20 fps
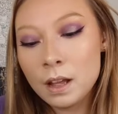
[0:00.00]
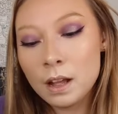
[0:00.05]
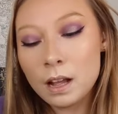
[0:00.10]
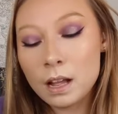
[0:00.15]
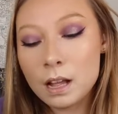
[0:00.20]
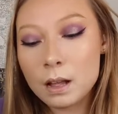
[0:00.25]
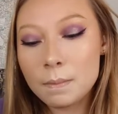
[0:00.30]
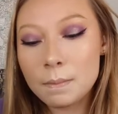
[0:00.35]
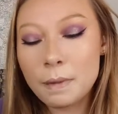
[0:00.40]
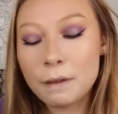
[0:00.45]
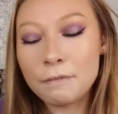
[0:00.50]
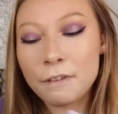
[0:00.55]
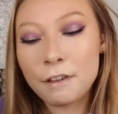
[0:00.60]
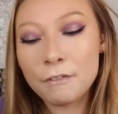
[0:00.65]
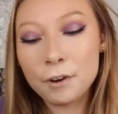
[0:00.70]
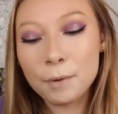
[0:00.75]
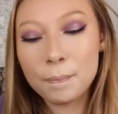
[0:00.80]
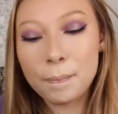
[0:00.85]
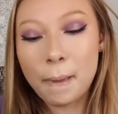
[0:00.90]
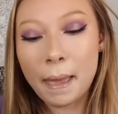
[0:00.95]
My
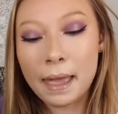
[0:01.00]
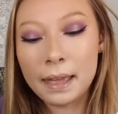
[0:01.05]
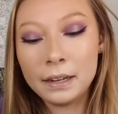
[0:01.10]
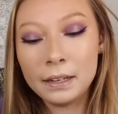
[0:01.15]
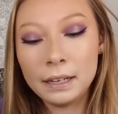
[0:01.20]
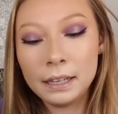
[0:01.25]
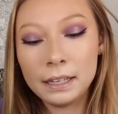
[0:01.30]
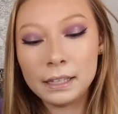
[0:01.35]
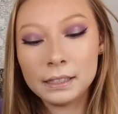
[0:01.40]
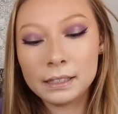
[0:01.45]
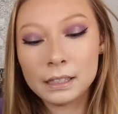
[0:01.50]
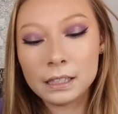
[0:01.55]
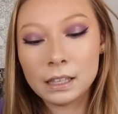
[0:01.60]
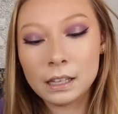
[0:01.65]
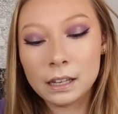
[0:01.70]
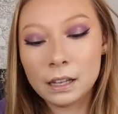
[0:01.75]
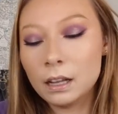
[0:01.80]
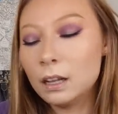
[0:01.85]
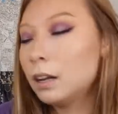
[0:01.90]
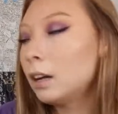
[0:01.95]
favorite pen is
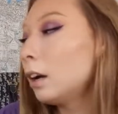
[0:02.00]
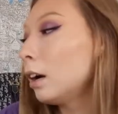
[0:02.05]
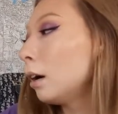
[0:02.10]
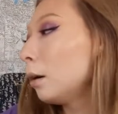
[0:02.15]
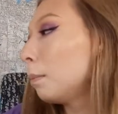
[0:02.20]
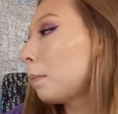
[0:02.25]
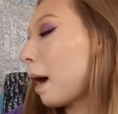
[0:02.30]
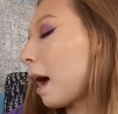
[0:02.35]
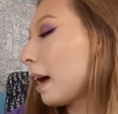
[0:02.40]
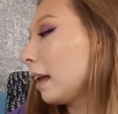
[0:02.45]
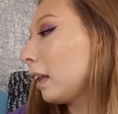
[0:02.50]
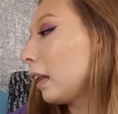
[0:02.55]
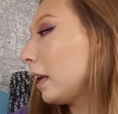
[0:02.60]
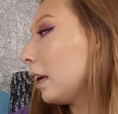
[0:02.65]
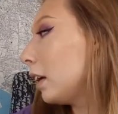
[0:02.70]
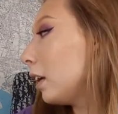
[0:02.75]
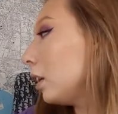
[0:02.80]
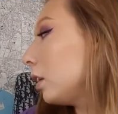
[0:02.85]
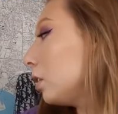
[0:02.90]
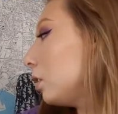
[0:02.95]
the
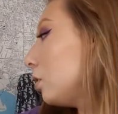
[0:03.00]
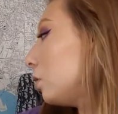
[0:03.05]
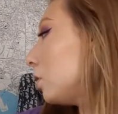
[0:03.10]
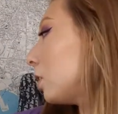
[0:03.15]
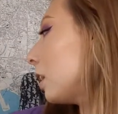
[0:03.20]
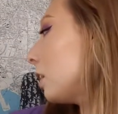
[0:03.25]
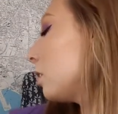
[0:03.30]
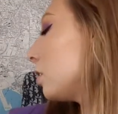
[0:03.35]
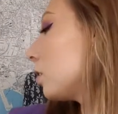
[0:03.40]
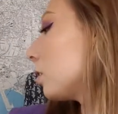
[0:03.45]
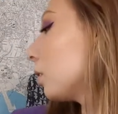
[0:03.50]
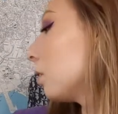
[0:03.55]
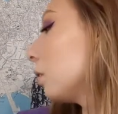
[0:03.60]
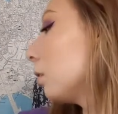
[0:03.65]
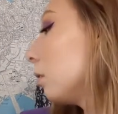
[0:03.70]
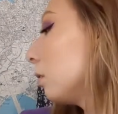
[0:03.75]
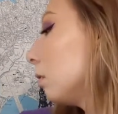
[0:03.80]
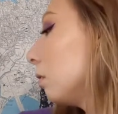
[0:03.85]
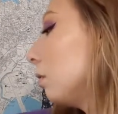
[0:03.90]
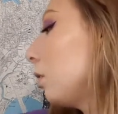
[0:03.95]
Pilot
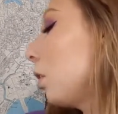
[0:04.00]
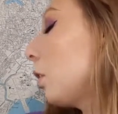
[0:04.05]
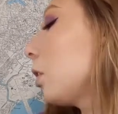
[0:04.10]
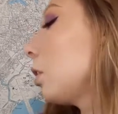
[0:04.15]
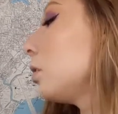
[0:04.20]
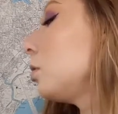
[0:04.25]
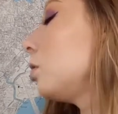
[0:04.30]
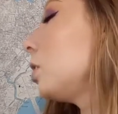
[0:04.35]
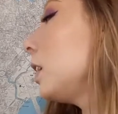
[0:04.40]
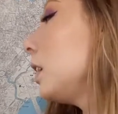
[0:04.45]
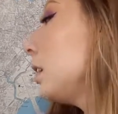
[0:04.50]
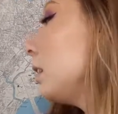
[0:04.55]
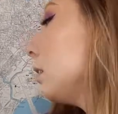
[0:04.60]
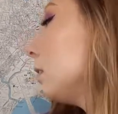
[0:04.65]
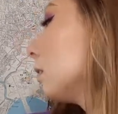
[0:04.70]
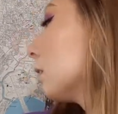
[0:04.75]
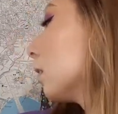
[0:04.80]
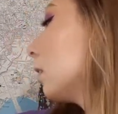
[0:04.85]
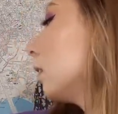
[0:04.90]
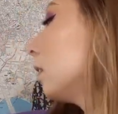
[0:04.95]
G2. Oh,
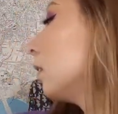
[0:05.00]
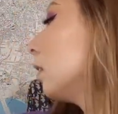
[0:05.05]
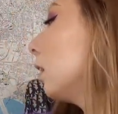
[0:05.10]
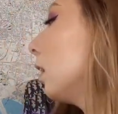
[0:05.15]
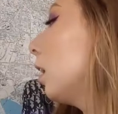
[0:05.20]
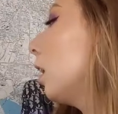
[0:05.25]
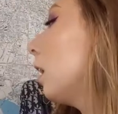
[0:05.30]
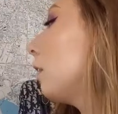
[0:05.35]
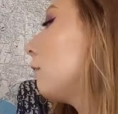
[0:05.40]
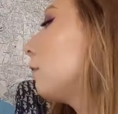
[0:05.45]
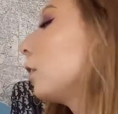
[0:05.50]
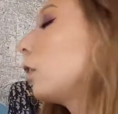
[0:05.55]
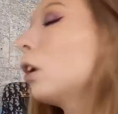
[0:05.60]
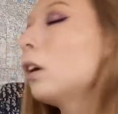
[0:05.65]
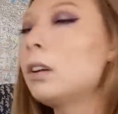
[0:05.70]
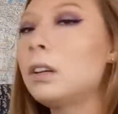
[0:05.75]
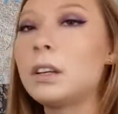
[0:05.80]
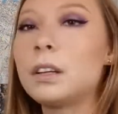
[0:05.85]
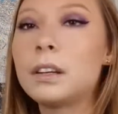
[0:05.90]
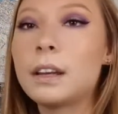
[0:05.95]
I've
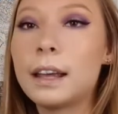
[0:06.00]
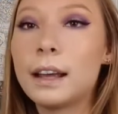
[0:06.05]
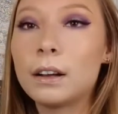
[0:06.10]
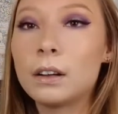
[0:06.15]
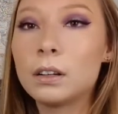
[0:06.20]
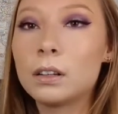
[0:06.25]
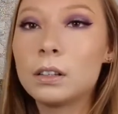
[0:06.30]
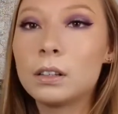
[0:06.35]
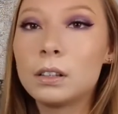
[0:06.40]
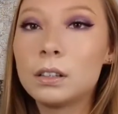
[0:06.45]
forgotten it now.